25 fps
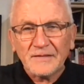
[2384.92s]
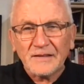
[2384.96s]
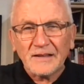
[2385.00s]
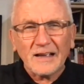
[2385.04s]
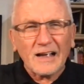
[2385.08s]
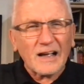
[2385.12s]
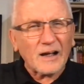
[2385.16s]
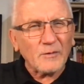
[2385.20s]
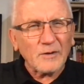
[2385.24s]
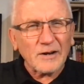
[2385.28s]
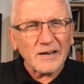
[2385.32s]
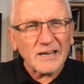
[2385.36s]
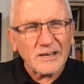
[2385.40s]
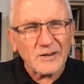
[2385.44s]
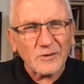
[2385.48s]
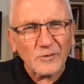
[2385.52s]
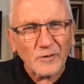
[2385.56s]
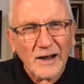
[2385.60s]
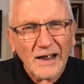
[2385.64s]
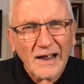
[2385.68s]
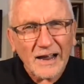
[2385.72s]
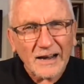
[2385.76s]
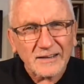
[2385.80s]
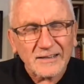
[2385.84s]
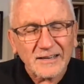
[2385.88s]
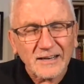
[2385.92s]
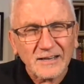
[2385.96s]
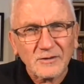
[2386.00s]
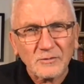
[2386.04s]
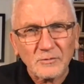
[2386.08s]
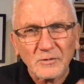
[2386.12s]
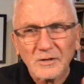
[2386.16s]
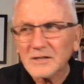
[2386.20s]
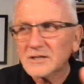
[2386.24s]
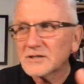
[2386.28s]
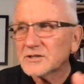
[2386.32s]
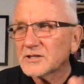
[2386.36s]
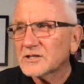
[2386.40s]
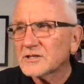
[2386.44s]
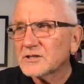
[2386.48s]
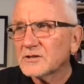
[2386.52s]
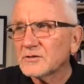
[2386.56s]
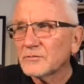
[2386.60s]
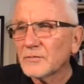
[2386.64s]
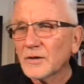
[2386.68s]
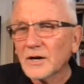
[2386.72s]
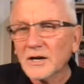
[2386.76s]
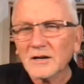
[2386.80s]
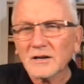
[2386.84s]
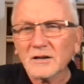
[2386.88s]
I want to interact. I don't want to just do
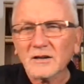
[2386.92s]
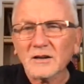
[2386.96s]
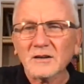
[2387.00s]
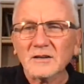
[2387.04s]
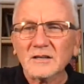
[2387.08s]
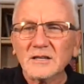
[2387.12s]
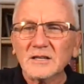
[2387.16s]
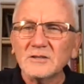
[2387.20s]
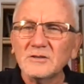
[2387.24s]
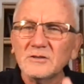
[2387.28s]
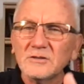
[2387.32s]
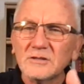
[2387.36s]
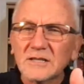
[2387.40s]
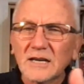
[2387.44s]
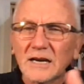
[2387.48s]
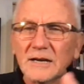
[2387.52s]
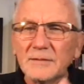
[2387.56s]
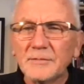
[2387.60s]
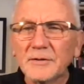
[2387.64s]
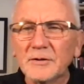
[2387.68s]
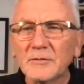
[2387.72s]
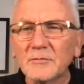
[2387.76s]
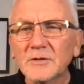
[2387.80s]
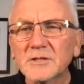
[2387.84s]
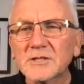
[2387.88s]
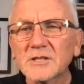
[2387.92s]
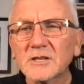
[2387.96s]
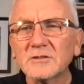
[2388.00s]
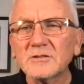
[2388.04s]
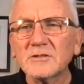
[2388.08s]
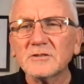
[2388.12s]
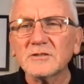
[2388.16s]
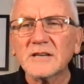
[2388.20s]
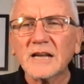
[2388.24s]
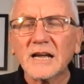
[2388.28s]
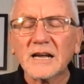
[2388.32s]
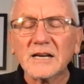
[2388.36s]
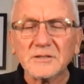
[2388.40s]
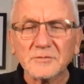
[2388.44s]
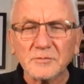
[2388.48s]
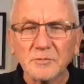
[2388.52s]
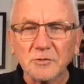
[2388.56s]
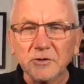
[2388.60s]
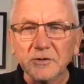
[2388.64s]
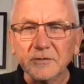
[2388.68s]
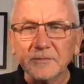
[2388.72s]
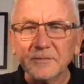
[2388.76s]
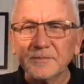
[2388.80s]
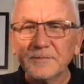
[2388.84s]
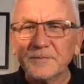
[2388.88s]
monologue. Can you type in what's on your
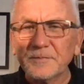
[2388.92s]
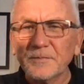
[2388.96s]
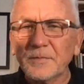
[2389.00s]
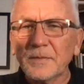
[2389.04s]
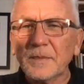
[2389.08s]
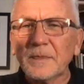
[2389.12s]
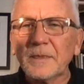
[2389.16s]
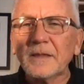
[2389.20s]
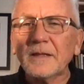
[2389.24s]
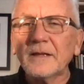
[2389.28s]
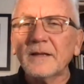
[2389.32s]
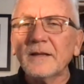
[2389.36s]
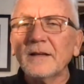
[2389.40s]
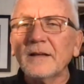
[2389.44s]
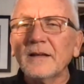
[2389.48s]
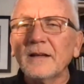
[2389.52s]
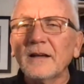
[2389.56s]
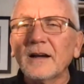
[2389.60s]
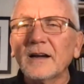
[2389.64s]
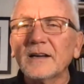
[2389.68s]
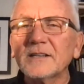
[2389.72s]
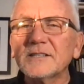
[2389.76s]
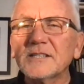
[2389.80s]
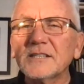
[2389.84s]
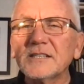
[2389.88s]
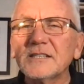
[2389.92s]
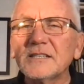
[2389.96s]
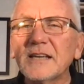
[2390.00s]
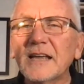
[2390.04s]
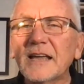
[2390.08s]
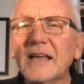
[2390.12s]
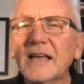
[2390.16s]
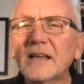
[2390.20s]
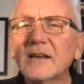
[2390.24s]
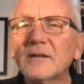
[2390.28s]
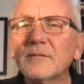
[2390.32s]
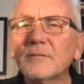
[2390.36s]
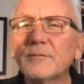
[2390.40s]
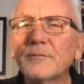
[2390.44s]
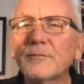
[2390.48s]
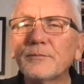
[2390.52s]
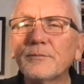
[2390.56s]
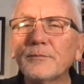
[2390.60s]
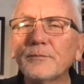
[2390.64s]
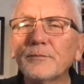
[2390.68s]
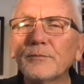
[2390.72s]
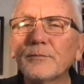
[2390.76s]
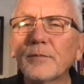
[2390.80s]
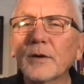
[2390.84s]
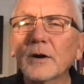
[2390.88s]
dashboard? I see Dan
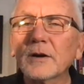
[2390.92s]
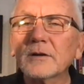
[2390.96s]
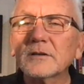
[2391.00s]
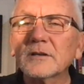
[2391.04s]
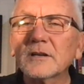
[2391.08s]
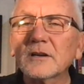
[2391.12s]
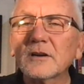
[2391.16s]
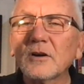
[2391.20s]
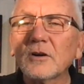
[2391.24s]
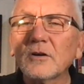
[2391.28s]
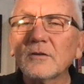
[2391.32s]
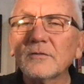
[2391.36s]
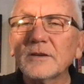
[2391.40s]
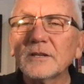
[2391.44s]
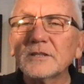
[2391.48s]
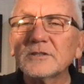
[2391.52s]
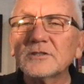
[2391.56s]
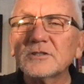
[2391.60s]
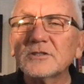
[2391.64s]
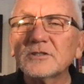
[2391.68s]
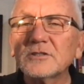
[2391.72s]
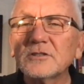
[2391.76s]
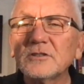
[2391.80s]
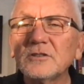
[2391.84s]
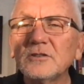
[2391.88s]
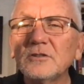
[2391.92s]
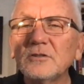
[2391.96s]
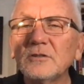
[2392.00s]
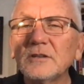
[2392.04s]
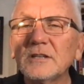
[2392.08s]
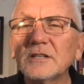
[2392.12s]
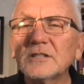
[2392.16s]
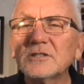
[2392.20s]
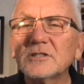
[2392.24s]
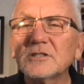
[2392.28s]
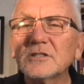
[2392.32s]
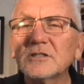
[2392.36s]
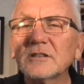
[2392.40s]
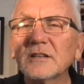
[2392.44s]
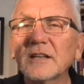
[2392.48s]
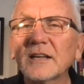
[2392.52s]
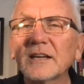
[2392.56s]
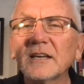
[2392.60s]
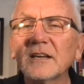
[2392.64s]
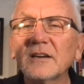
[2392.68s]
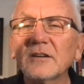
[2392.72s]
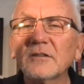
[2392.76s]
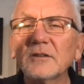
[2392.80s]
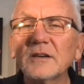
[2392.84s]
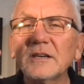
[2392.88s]
Bartkovich, Yudich
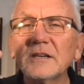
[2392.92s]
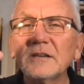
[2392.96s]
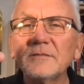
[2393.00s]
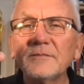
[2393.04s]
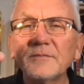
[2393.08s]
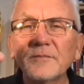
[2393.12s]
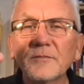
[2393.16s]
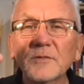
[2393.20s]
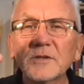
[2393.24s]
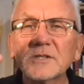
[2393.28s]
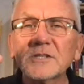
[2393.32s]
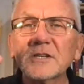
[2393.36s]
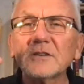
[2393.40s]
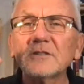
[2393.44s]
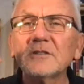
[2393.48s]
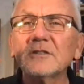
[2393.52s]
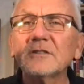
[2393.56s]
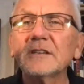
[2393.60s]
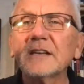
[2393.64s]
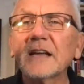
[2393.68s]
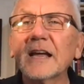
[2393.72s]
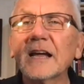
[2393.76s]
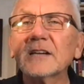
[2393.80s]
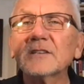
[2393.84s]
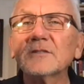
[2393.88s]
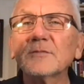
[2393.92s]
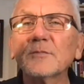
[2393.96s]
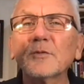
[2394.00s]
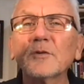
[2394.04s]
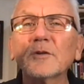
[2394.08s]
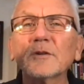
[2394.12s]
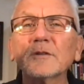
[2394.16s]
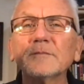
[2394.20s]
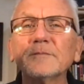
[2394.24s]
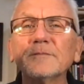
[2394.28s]
Lahiri. What's on your dashboard?